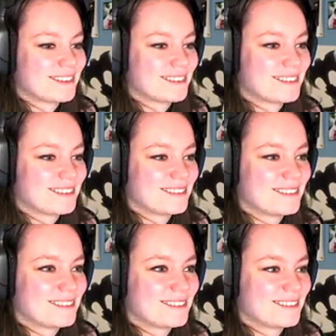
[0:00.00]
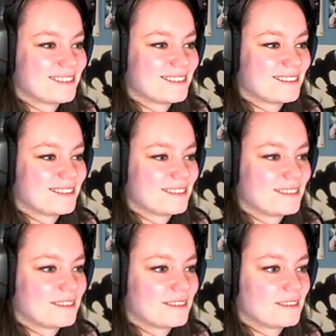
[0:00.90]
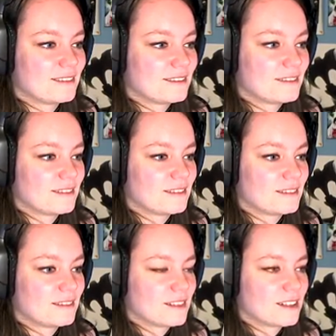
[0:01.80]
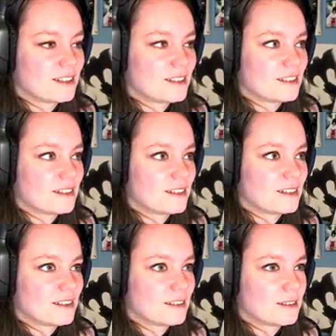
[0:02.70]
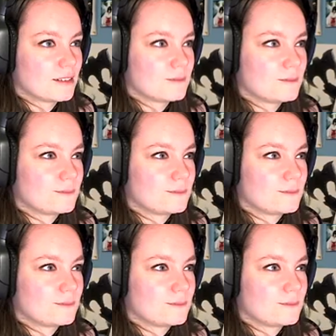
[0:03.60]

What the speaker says: (no one is talking)